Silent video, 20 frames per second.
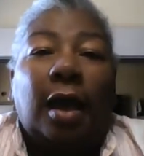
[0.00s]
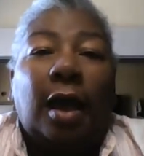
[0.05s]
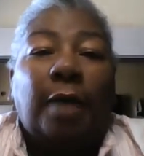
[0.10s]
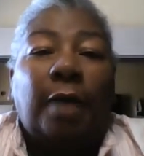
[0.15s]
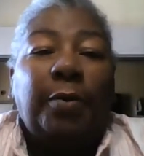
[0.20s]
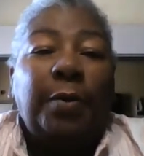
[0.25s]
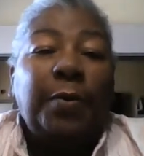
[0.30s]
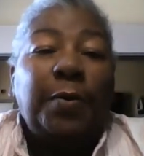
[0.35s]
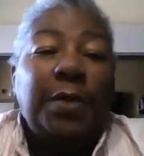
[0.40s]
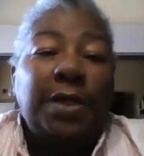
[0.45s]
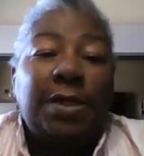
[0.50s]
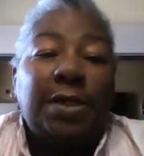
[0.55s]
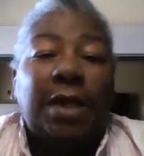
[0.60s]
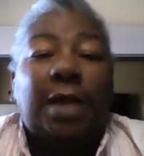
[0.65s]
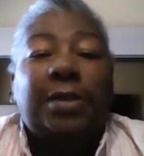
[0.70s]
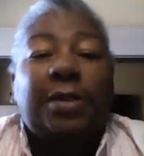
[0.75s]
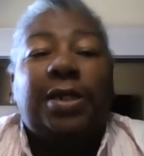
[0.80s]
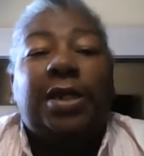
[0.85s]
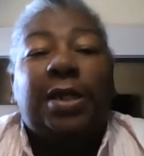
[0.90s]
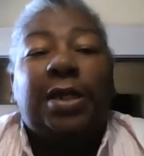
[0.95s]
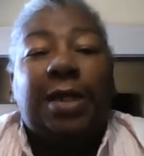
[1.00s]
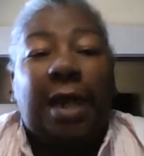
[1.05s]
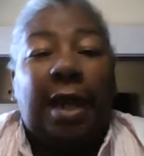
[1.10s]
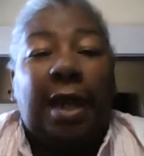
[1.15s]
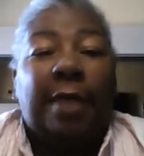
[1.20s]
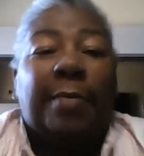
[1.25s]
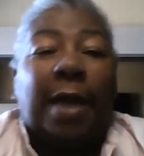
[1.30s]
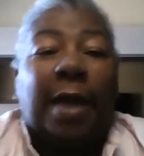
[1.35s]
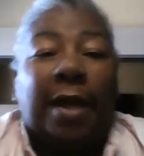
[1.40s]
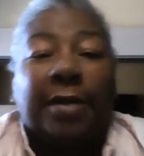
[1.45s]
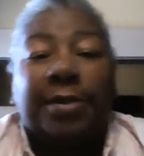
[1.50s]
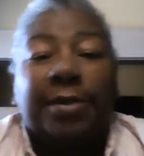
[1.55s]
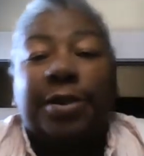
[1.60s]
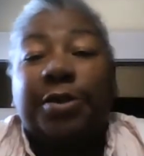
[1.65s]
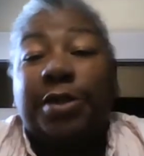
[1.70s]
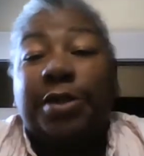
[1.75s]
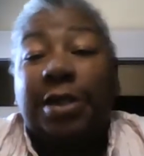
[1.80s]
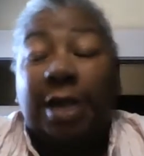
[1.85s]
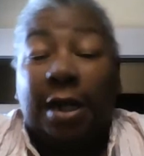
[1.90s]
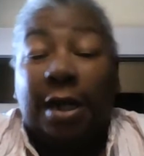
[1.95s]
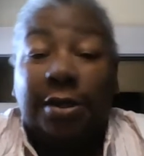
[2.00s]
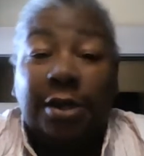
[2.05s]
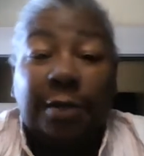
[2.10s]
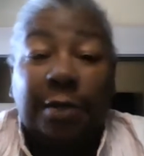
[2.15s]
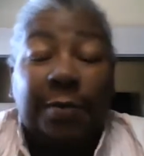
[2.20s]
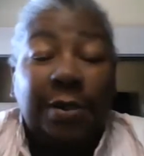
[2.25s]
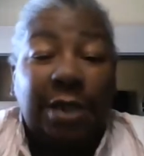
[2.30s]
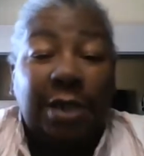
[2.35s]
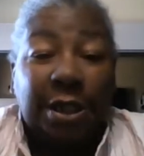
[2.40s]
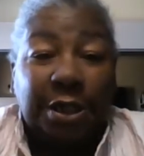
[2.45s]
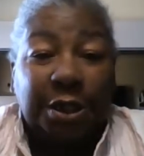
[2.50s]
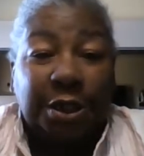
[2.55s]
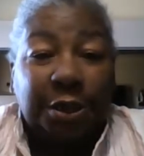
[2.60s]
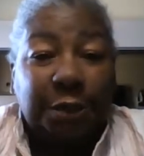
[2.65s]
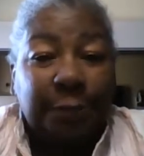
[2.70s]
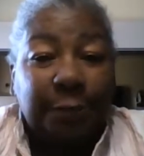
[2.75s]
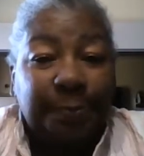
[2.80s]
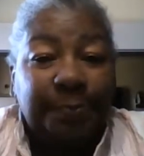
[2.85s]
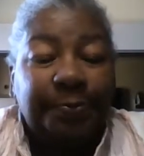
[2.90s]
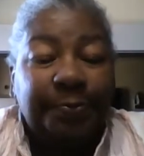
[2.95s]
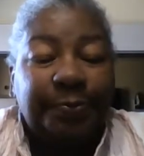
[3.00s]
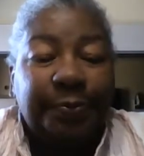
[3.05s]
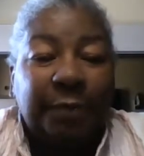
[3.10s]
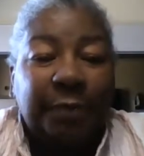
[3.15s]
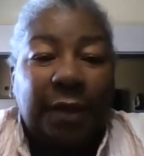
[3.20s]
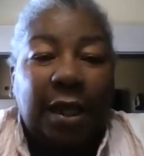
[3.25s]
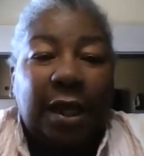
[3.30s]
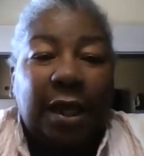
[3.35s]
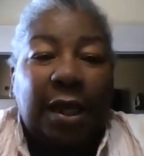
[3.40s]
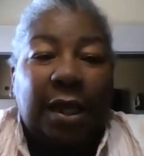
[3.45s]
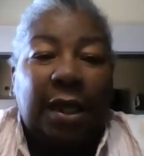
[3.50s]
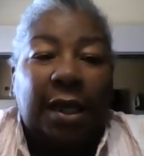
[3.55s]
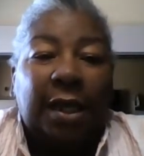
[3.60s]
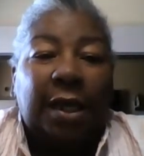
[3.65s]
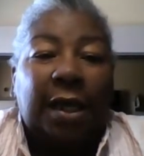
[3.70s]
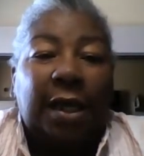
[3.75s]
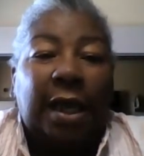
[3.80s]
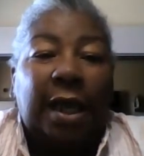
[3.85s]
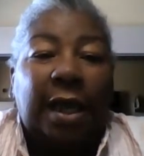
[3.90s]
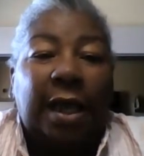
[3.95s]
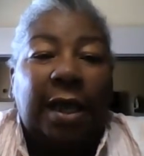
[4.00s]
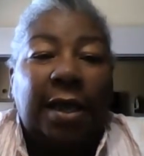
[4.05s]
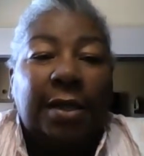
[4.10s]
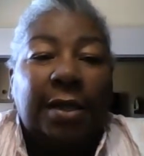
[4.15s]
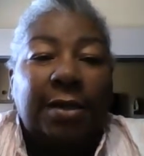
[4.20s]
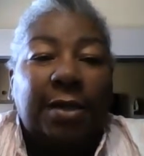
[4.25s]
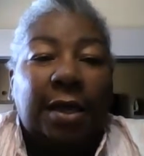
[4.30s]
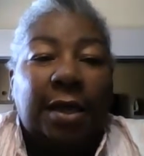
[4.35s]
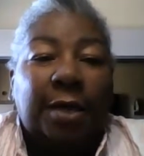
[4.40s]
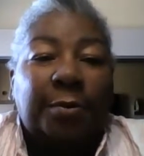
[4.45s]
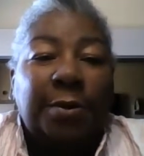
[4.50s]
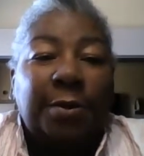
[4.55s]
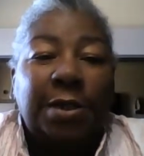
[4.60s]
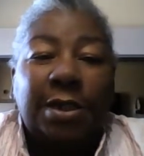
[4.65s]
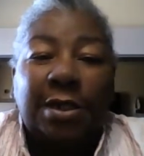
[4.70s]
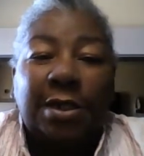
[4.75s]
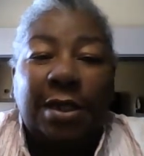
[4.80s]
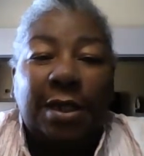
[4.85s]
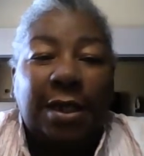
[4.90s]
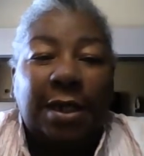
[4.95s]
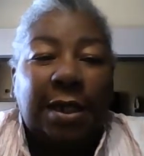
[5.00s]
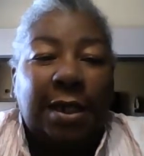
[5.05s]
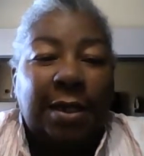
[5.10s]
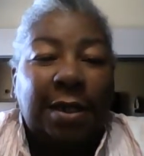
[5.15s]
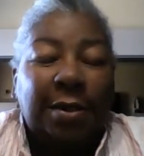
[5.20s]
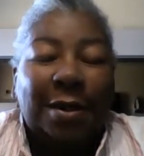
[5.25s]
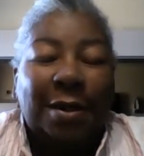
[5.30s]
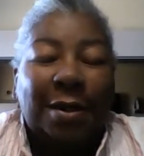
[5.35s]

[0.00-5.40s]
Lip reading: We want to talk to you today about searching out your potential, and we're just going to get